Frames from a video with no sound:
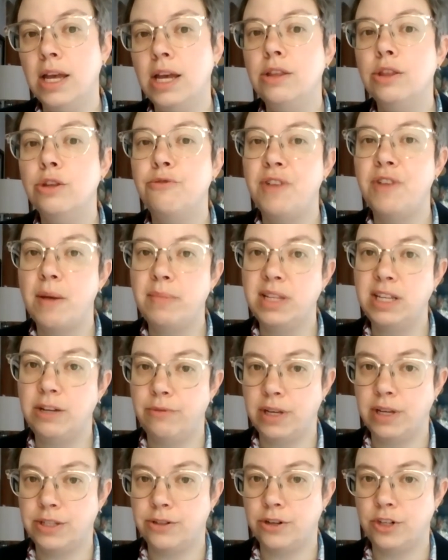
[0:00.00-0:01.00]
the Family
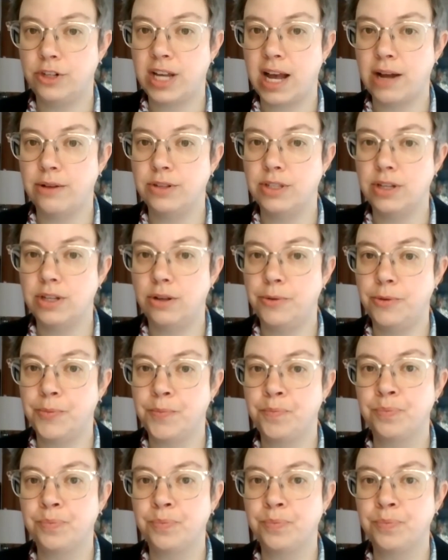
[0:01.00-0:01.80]
Research Council,